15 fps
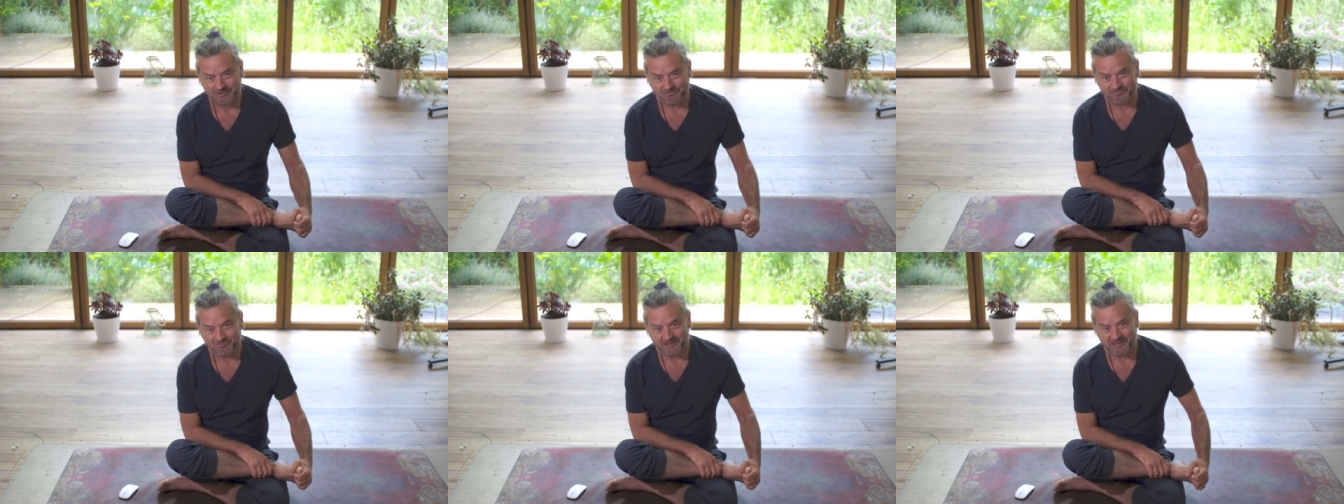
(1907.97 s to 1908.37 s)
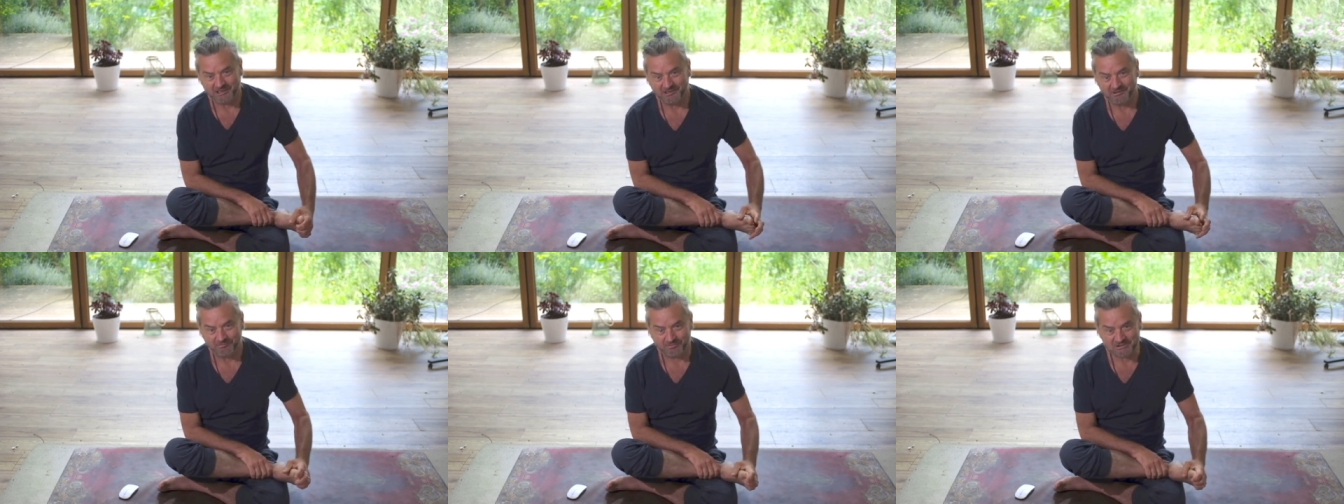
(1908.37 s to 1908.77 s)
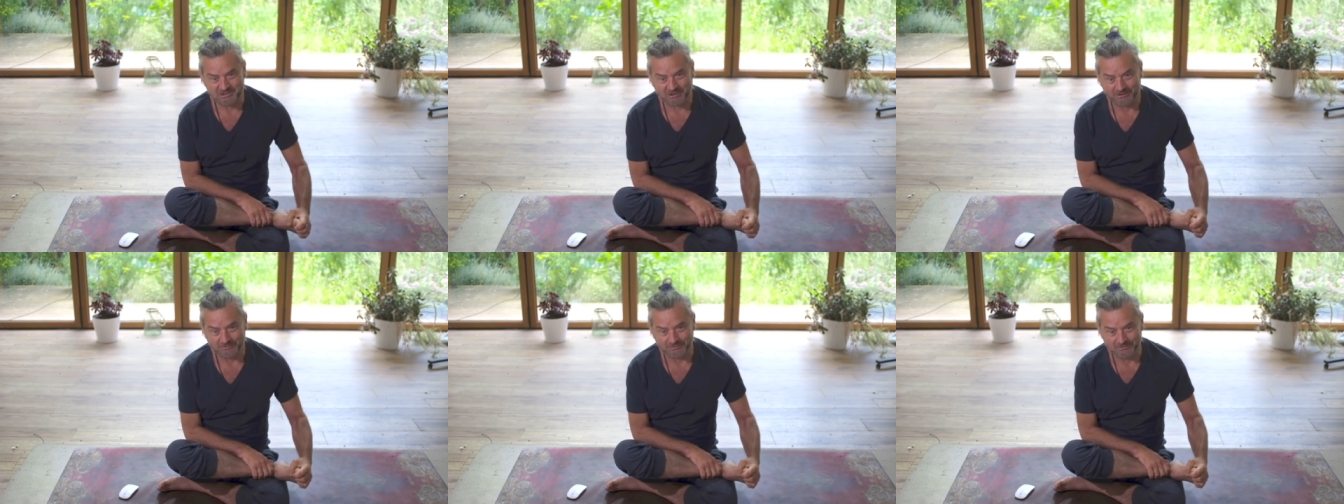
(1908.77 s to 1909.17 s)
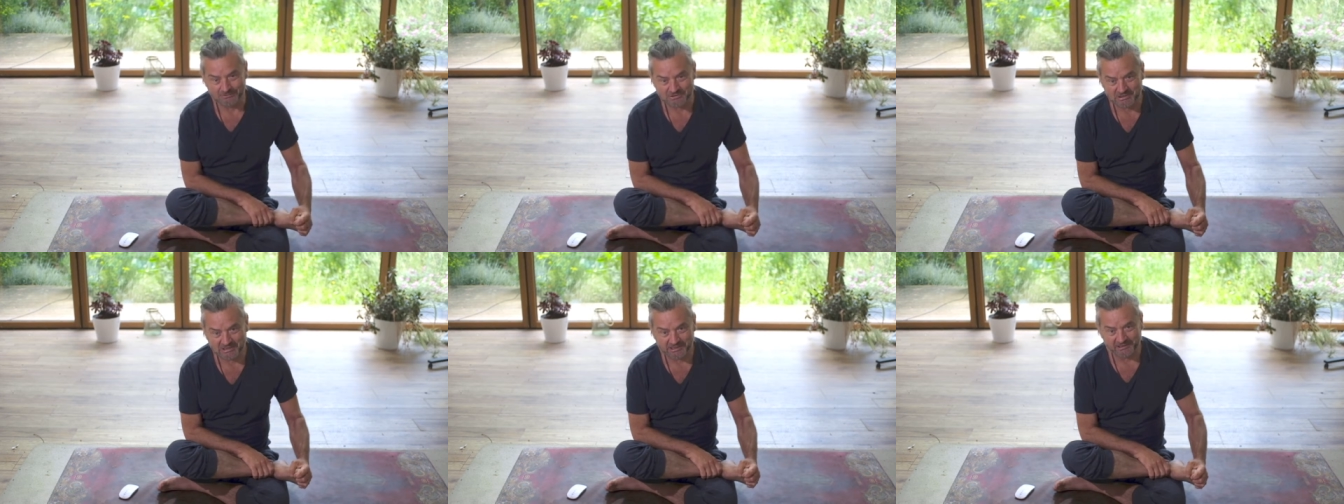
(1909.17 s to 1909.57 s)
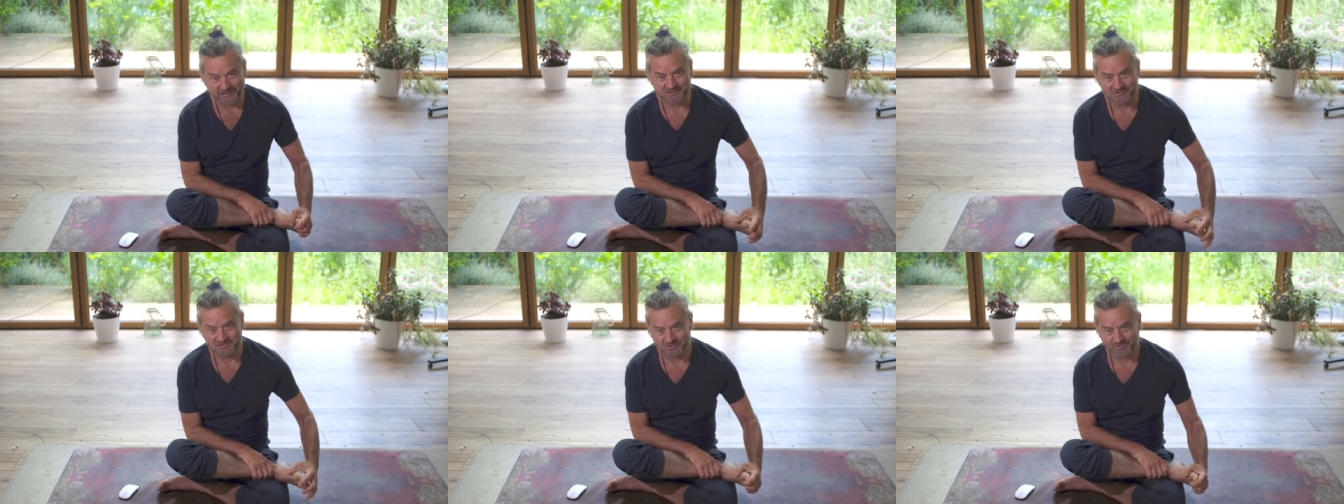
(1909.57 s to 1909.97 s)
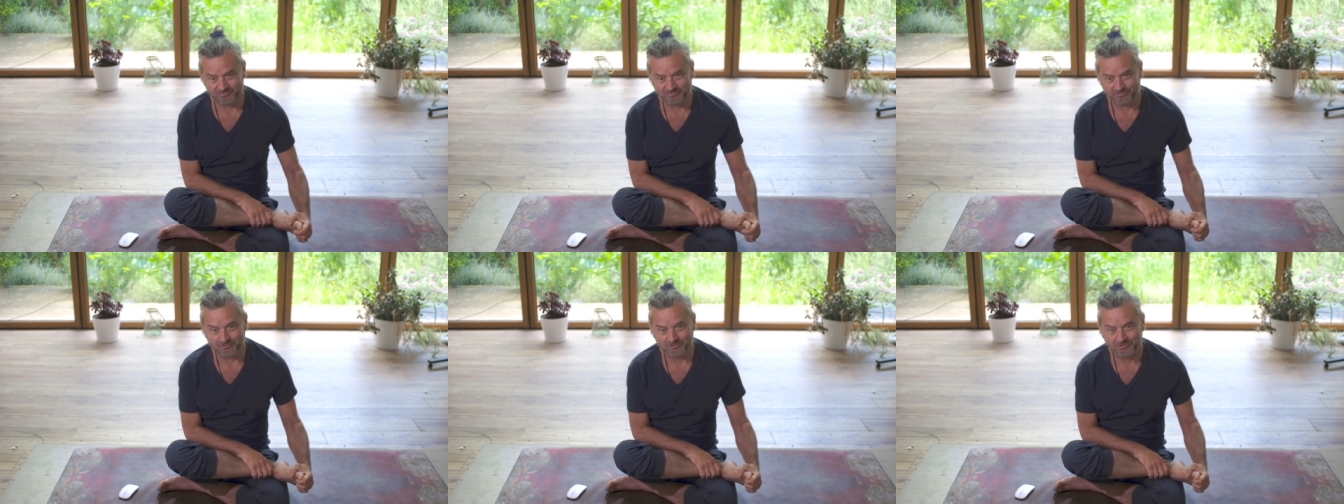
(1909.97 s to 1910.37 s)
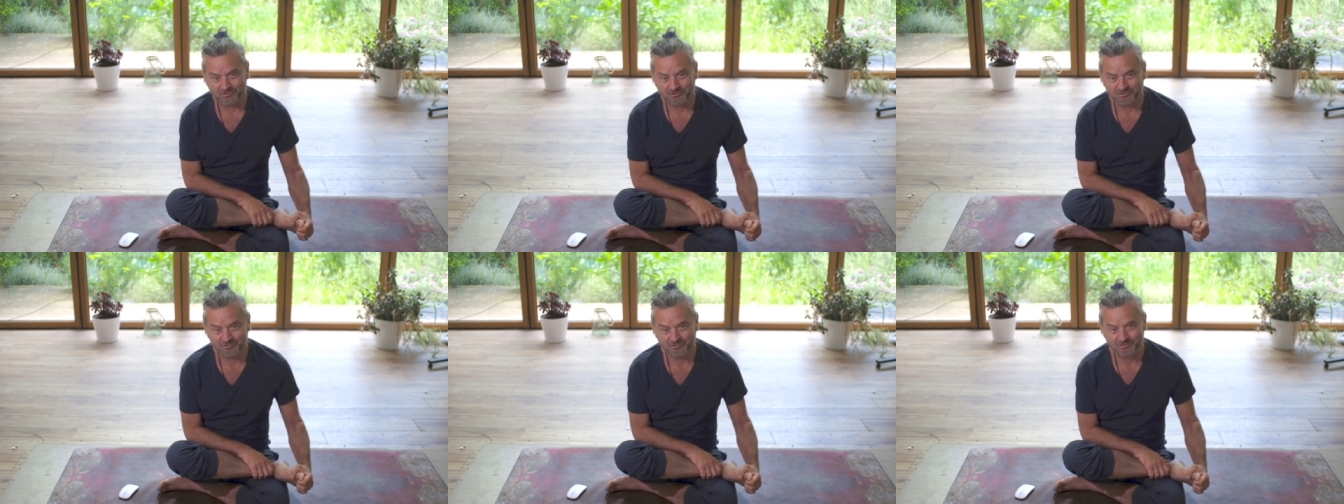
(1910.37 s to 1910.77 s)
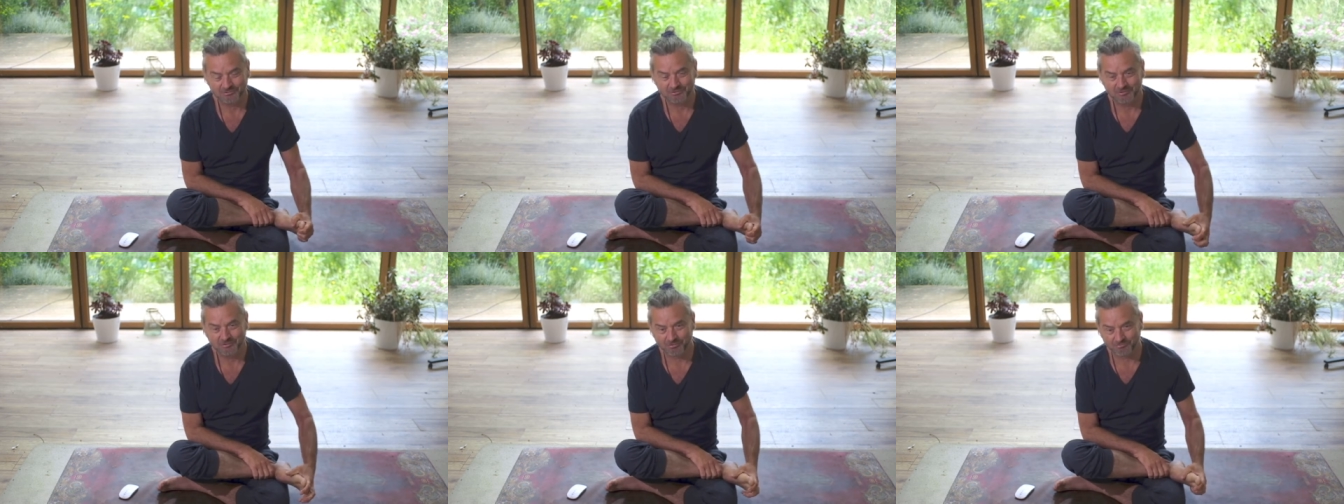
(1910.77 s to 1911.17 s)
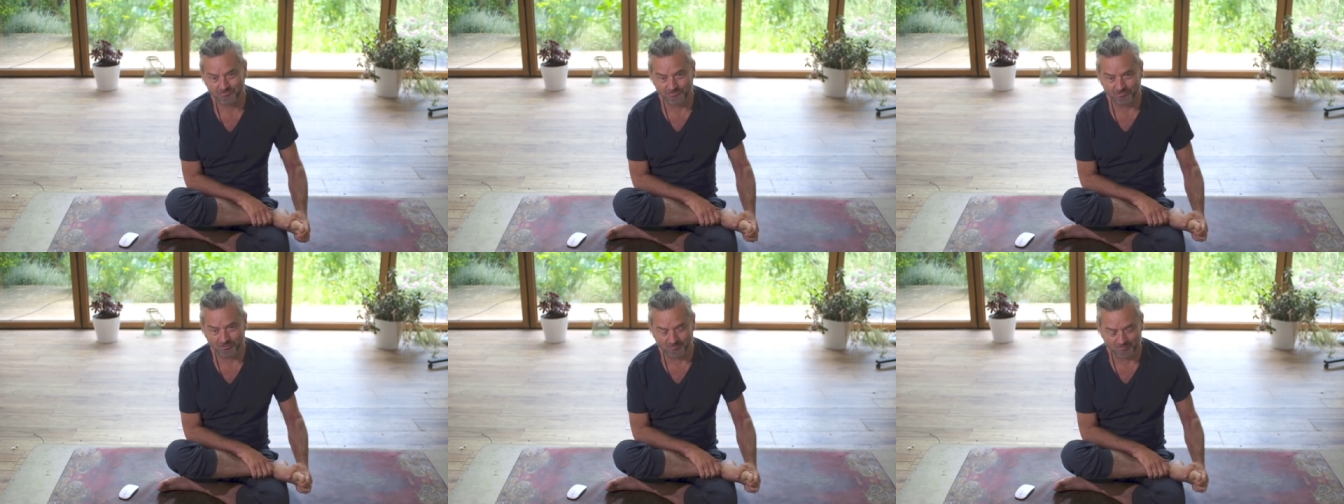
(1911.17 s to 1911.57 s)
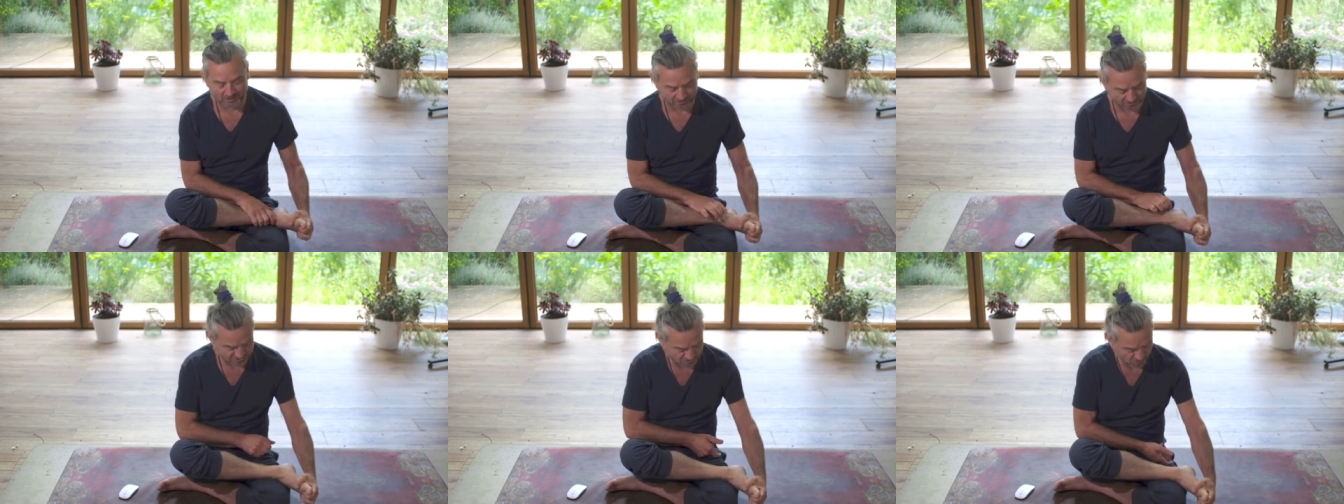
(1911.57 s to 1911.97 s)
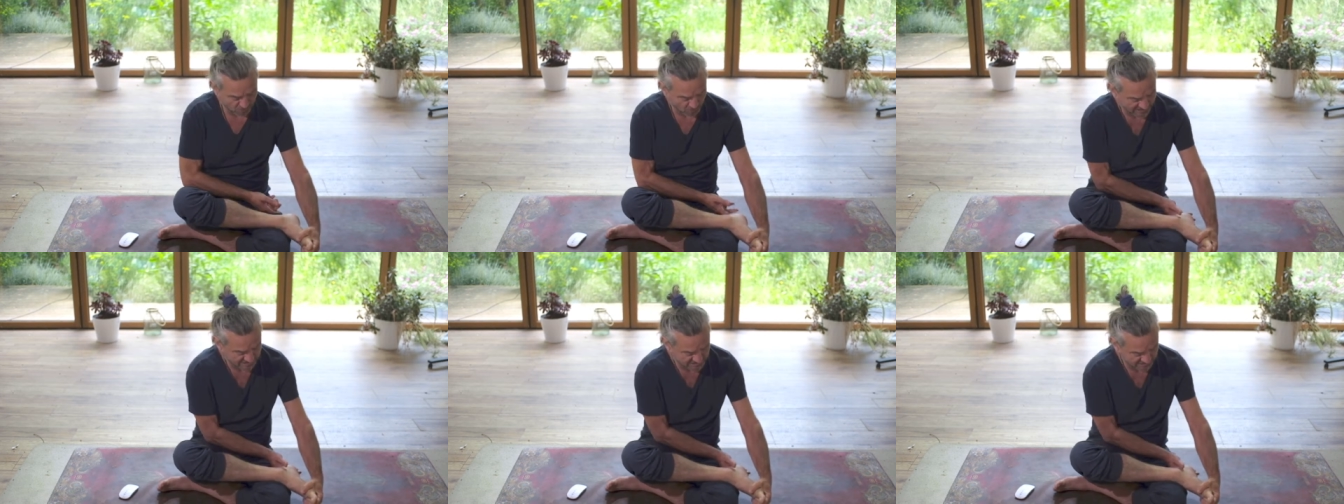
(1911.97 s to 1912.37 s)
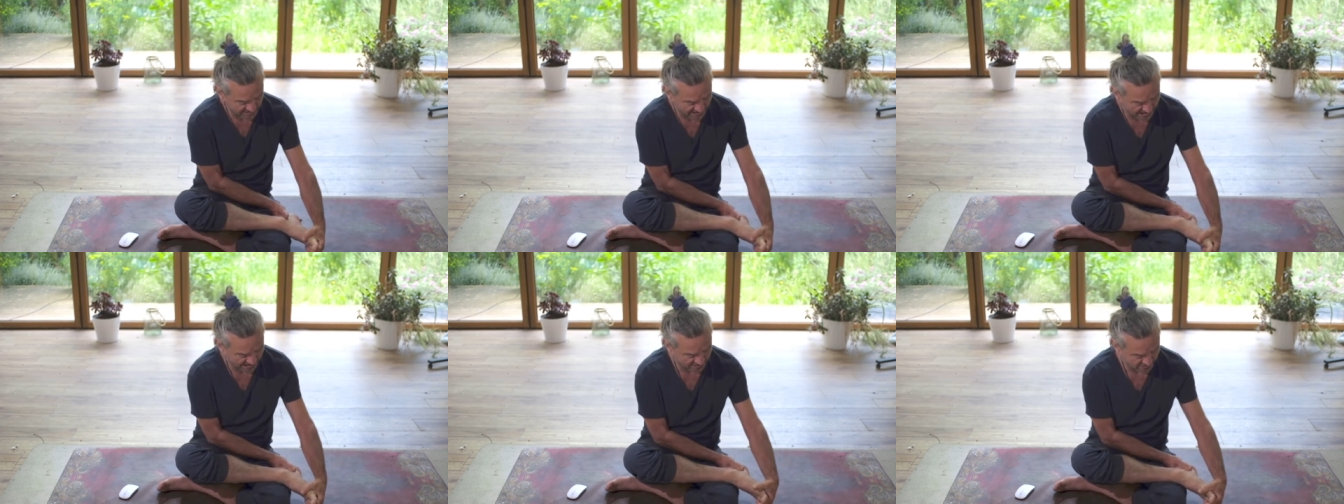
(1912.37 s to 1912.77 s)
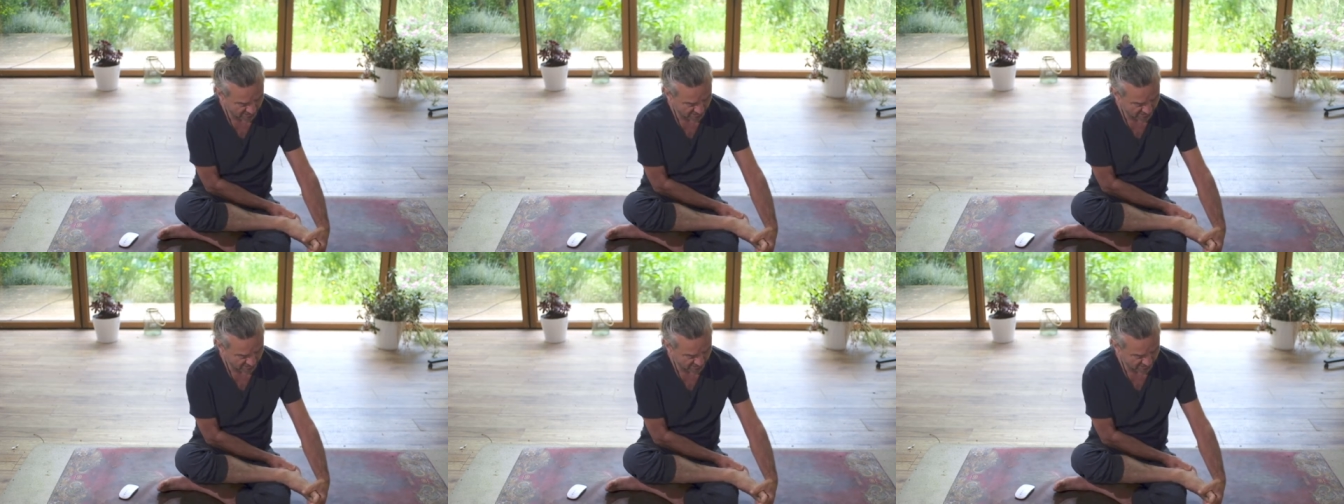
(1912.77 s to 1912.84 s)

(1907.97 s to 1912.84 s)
you feed the toes into the foot, through the bones, all the way to the